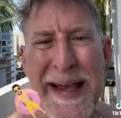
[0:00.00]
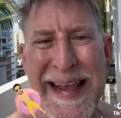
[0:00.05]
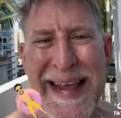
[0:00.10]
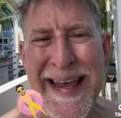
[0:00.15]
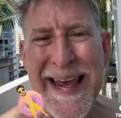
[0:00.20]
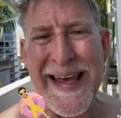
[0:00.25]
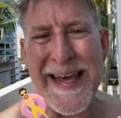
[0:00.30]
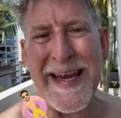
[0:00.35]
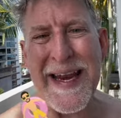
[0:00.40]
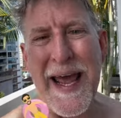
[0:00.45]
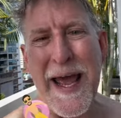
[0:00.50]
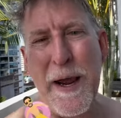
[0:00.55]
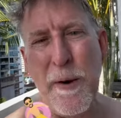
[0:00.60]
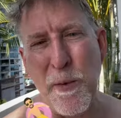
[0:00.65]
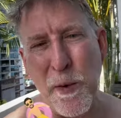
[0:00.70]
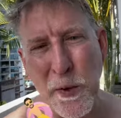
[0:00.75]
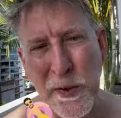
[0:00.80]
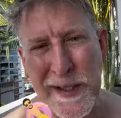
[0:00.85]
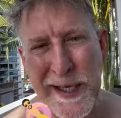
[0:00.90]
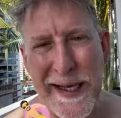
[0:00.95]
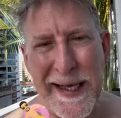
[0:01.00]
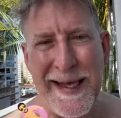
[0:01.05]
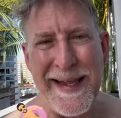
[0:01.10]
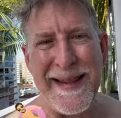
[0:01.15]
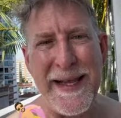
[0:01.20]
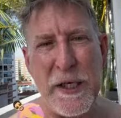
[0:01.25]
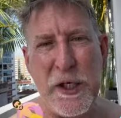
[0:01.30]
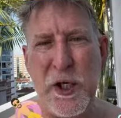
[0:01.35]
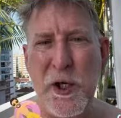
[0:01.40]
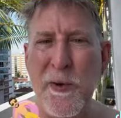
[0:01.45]
get a routine
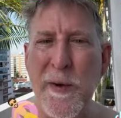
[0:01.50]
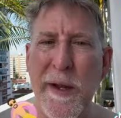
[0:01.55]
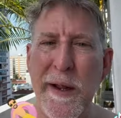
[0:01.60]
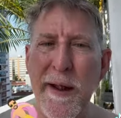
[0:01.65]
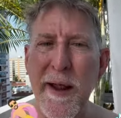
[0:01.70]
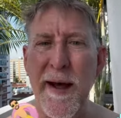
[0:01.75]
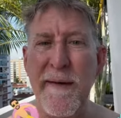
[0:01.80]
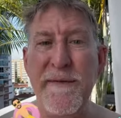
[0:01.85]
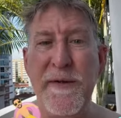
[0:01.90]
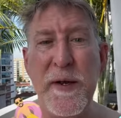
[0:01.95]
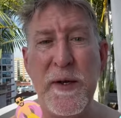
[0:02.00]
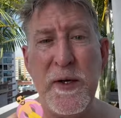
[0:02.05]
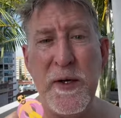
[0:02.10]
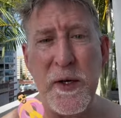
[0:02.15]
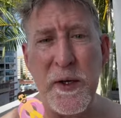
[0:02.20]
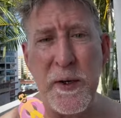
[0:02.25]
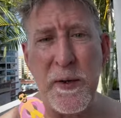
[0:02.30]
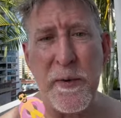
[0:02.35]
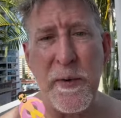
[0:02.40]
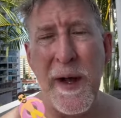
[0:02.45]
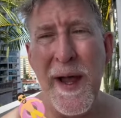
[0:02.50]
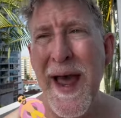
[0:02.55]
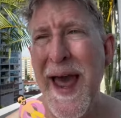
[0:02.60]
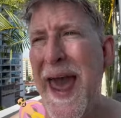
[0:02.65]
that you love to do